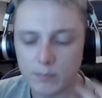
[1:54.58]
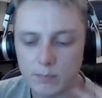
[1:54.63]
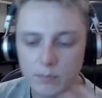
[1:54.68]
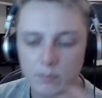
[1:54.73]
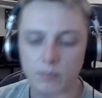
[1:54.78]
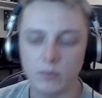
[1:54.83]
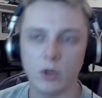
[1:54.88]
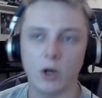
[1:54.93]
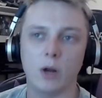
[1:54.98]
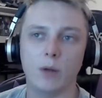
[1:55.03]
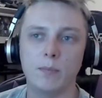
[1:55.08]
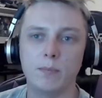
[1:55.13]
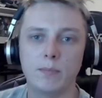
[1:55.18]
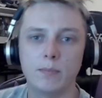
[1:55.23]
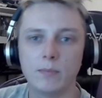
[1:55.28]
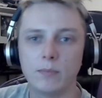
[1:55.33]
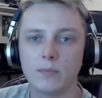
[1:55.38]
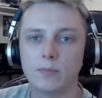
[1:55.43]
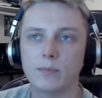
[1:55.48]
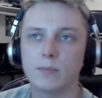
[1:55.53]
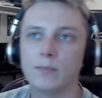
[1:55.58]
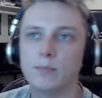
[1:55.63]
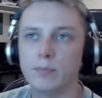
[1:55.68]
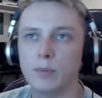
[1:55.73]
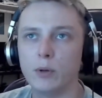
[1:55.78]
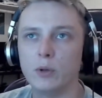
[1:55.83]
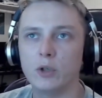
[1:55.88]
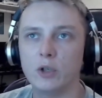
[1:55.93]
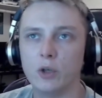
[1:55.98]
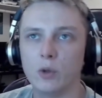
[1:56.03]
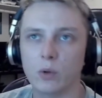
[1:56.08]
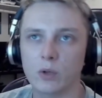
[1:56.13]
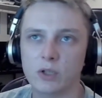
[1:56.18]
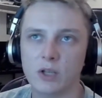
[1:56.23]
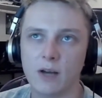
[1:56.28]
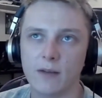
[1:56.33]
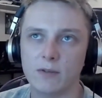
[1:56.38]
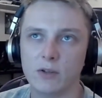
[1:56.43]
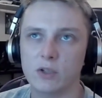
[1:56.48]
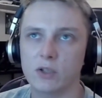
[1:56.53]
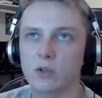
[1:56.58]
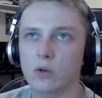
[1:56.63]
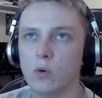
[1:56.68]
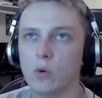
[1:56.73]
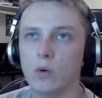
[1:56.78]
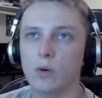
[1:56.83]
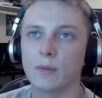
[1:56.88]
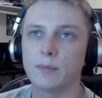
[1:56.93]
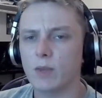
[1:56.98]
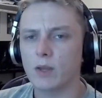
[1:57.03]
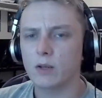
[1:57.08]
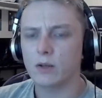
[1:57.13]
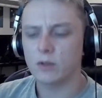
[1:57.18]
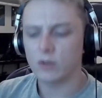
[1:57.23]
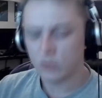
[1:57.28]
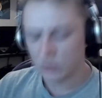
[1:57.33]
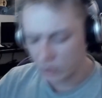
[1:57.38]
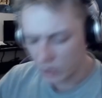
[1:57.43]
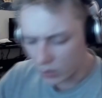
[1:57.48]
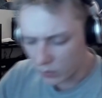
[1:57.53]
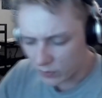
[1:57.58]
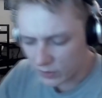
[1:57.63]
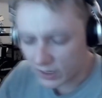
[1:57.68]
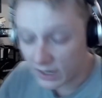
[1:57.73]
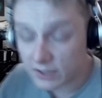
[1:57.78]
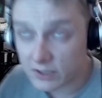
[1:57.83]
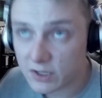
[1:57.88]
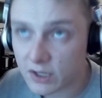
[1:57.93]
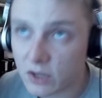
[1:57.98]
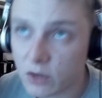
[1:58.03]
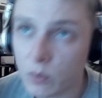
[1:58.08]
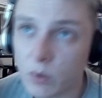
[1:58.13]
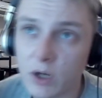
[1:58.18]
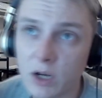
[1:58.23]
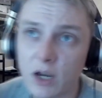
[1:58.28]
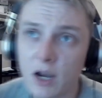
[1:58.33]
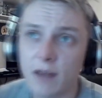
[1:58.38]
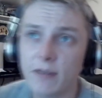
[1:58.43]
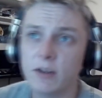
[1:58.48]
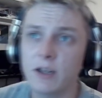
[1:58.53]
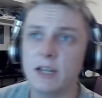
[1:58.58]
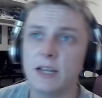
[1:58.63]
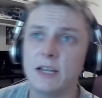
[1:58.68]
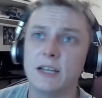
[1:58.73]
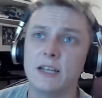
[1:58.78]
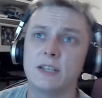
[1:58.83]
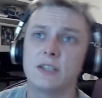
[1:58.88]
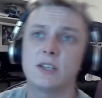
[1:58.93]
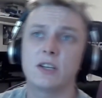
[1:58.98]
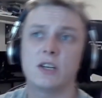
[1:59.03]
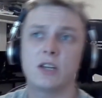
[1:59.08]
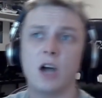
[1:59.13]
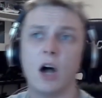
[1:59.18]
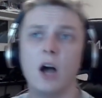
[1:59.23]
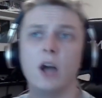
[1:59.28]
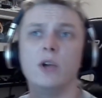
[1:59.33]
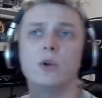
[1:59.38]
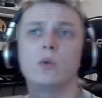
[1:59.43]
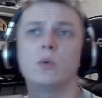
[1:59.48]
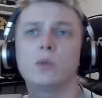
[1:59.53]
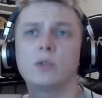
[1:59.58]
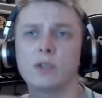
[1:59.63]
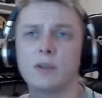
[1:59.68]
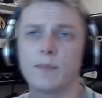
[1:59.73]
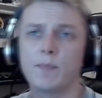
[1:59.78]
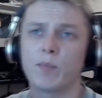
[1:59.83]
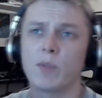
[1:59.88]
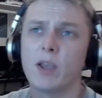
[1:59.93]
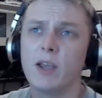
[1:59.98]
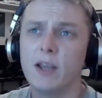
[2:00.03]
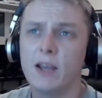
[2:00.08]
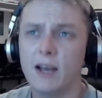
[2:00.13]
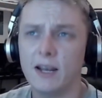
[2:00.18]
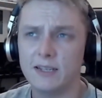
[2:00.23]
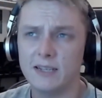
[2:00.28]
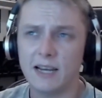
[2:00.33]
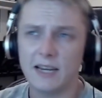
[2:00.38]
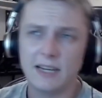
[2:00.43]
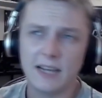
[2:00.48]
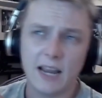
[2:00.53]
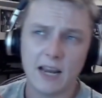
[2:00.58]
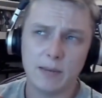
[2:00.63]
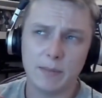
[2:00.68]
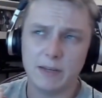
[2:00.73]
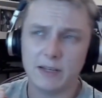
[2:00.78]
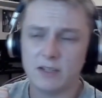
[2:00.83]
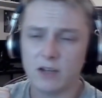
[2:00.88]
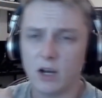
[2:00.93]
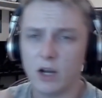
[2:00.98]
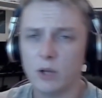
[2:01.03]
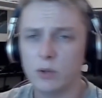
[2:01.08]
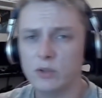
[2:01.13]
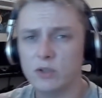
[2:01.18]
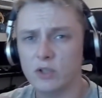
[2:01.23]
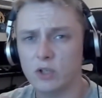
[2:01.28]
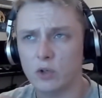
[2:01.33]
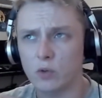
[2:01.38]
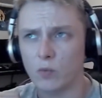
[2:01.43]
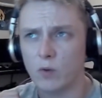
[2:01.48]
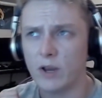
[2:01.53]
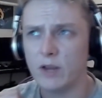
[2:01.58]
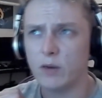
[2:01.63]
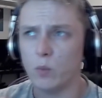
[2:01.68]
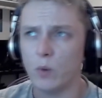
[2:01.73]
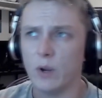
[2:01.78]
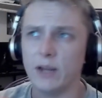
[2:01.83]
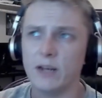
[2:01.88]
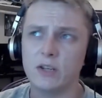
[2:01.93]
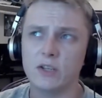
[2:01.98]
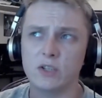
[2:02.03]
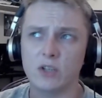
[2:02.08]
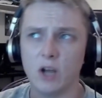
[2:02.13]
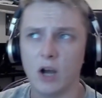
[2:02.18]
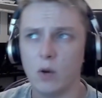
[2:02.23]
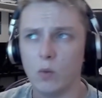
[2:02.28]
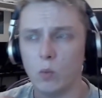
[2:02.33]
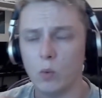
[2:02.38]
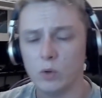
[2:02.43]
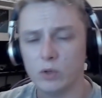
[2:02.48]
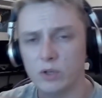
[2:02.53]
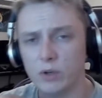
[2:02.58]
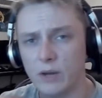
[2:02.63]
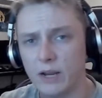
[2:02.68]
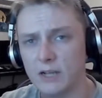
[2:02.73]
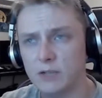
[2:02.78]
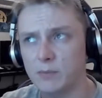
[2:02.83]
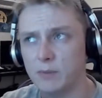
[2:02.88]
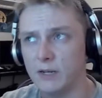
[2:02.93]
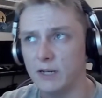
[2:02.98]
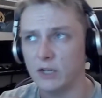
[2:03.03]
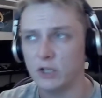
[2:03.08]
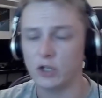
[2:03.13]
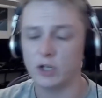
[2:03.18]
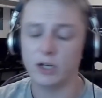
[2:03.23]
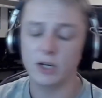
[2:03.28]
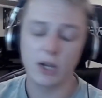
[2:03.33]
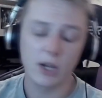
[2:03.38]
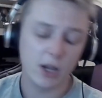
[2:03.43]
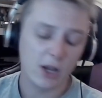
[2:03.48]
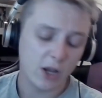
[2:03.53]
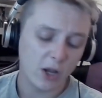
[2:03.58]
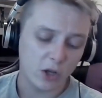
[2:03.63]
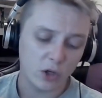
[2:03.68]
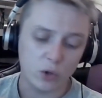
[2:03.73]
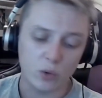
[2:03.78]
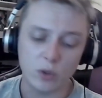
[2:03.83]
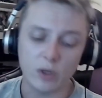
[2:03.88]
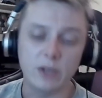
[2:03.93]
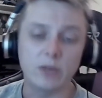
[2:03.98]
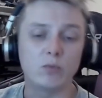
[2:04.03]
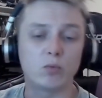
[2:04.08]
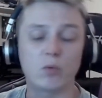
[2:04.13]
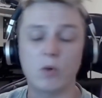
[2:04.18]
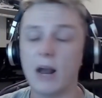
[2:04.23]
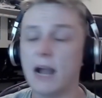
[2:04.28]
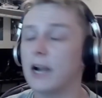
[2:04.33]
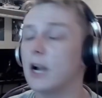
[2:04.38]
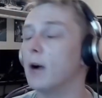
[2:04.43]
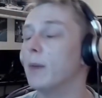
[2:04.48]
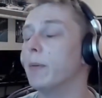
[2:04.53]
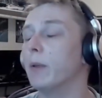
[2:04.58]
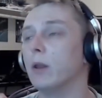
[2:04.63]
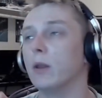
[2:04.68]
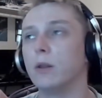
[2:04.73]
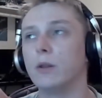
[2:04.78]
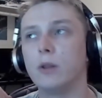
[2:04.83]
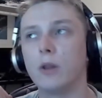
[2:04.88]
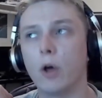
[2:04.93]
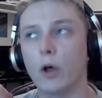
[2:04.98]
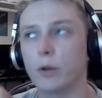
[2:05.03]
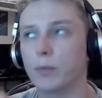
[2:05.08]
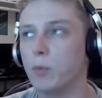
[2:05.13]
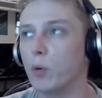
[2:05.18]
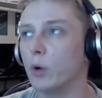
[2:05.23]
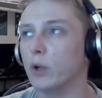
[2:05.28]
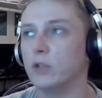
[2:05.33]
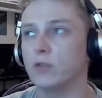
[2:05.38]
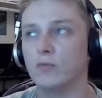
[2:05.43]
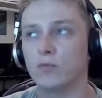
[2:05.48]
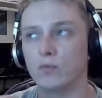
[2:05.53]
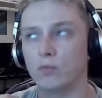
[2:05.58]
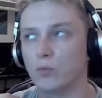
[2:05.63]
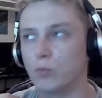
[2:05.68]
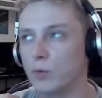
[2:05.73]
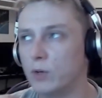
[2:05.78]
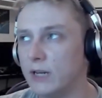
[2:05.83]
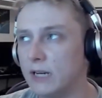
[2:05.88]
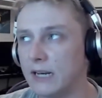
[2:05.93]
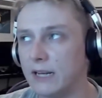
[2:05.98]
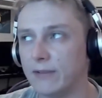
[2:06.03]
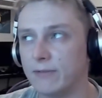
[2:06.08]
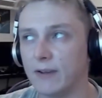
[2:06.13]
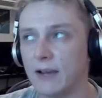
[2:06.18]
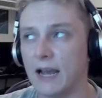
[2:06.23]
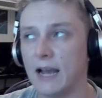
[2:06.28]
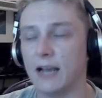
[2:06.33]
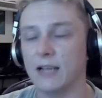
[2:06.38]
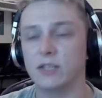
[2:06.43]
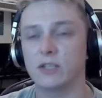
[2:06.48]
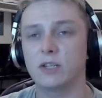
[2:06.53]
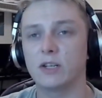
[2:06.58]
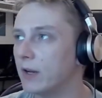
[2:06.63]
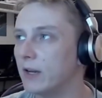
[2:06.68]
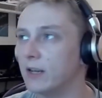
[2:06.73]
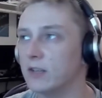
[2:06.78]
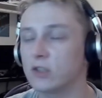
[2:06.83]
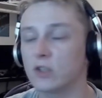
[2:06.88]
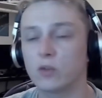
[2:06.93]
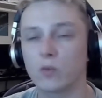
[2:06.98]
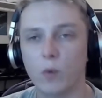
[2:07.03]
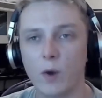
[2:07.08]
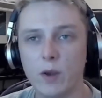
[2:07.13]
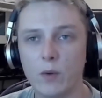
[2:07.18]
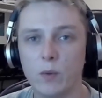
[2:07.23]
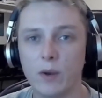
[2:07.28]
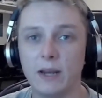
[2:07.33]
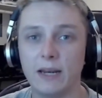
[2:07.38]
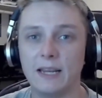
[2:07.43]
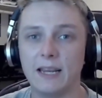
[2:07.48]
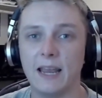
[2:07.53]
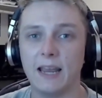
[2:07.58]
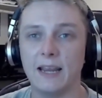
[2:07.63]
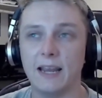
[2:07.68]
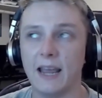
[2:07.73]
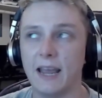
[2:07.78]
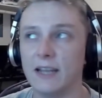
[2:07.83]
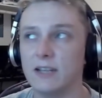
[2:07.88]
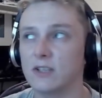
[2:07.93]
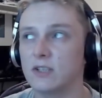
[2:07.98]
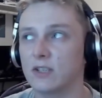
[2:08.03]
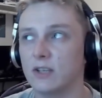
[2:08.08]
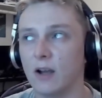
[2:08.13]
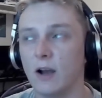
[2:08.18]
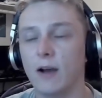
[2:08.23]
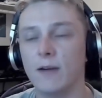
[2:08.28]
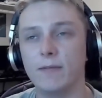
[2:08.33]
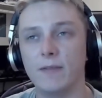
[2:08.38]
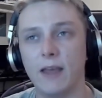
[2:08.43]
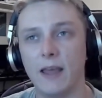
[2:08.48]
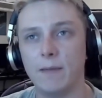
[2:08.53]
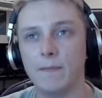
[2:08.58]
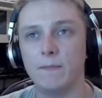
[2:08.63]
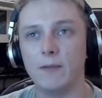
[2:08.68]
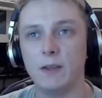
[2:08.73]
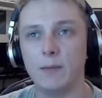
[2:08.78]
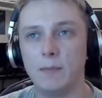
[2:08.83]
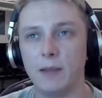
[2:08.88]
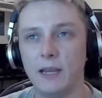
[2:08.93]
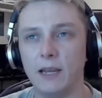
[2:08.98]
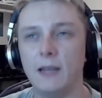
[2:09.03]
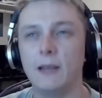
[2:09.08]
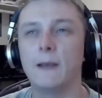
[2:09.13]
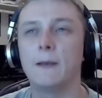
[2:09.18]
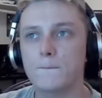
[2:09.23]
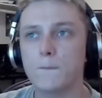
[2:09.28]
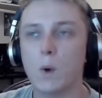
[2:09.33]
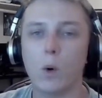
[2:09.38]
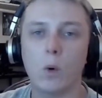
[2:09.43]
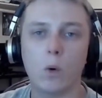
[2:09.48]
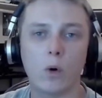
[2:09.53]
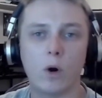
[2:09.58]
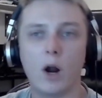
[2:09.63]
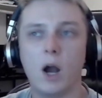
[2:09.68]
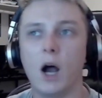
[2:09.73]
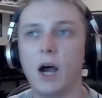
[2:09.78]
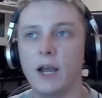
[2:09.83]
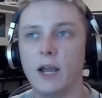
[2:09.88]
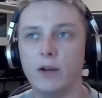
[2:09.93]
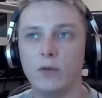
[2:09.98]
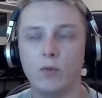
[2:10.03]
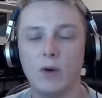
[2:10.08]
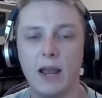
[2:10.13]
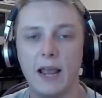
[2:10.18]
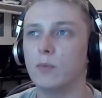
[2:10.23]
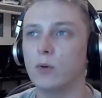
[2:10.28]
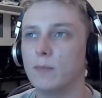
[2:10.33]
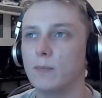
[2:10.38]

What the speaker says: to boost your server's score. So the next thing that we're going to cover is tiles. Attacking enemy tiles is a great to start Warzone Expedition. You can rack up a lot of points really fast. It's a great way to getting a head start for MVP or a high rank.